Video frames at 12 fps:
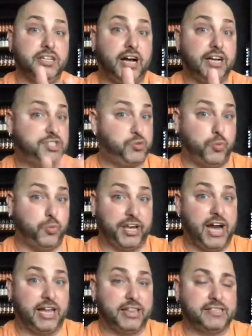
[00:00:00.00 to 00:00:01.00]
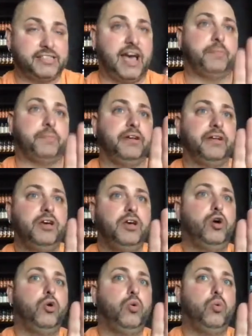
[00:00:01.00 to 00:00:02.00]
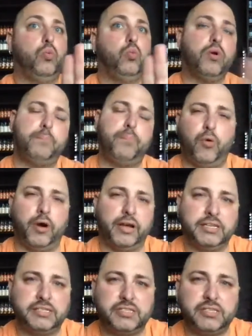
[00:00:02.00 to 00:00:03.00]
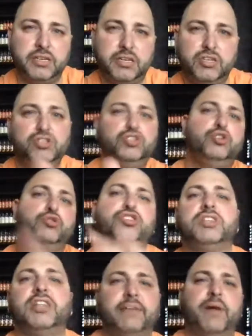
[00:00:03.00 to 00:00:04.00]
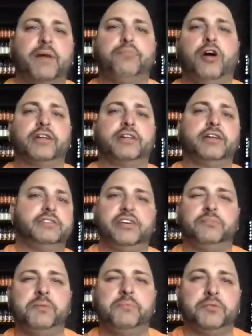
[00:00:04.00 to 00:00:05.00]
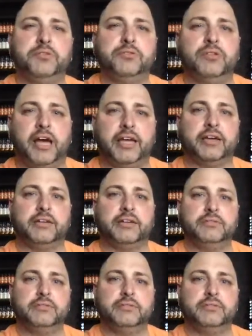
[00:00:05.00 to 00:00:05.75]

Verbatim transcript: I swear to God, this happened. We're boys. You should like my product and tell people you like it.